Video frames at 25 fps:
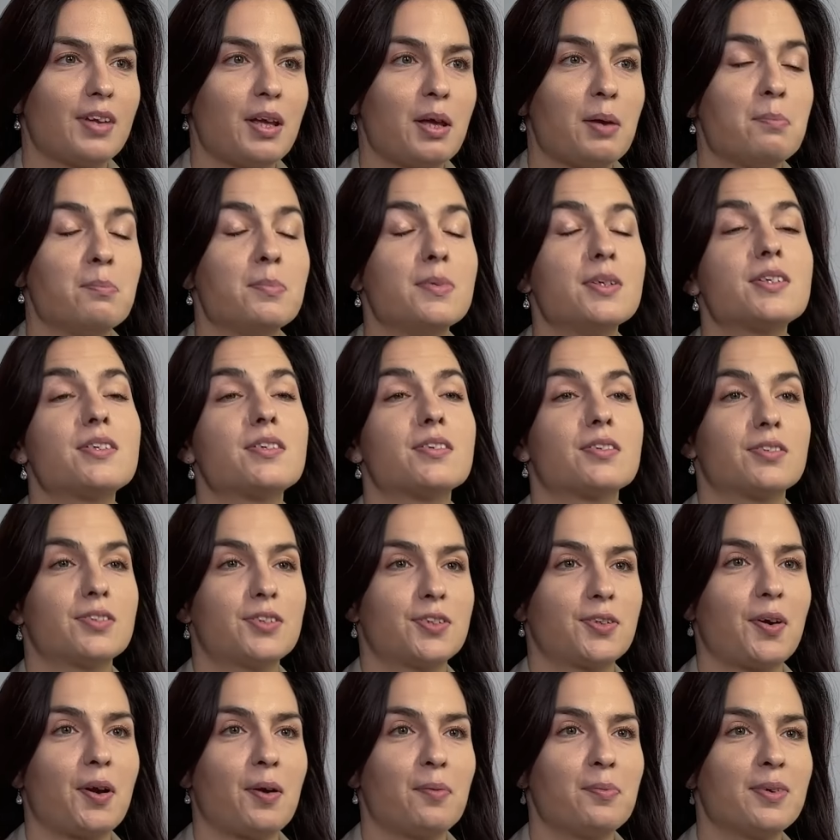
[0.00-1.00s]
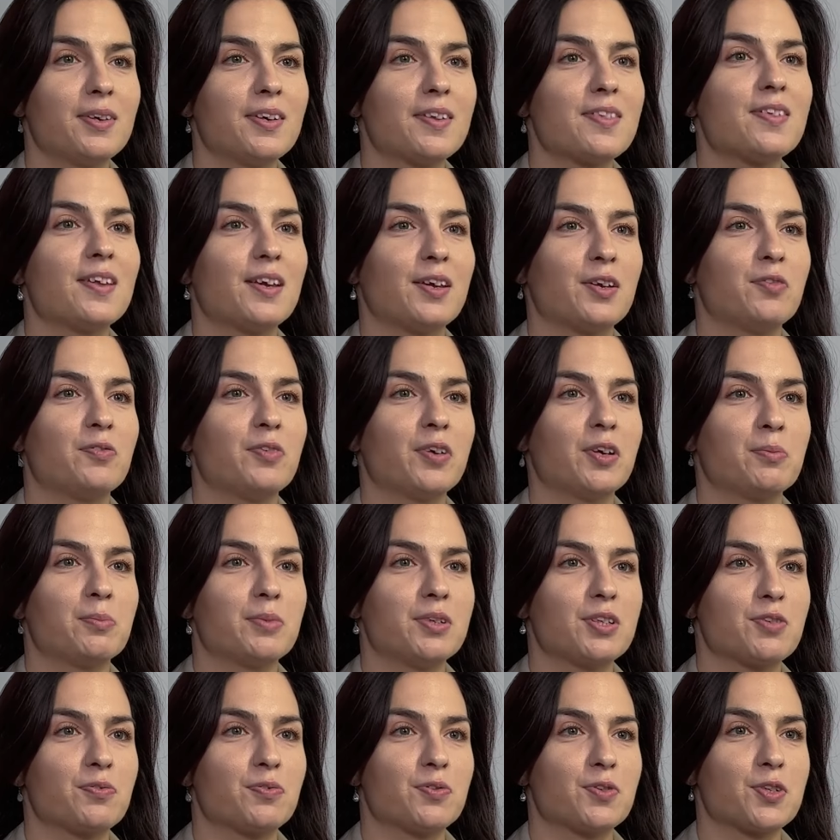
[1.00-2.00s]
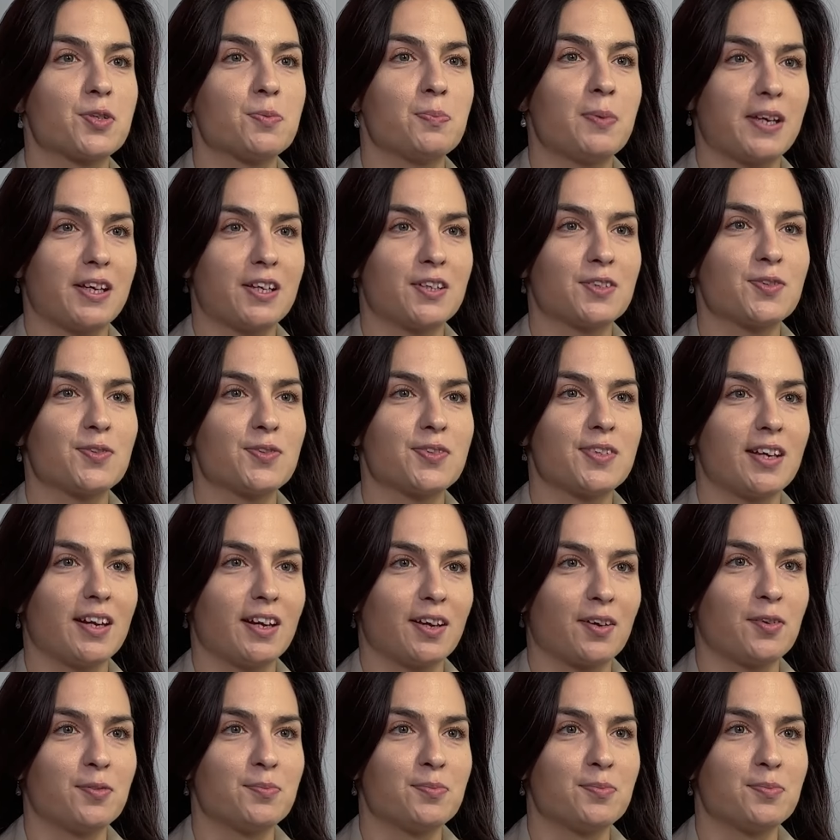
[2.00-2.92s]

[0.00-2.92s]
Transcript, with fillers: Mr. Trabbia, thank you very much for speaking to Telecom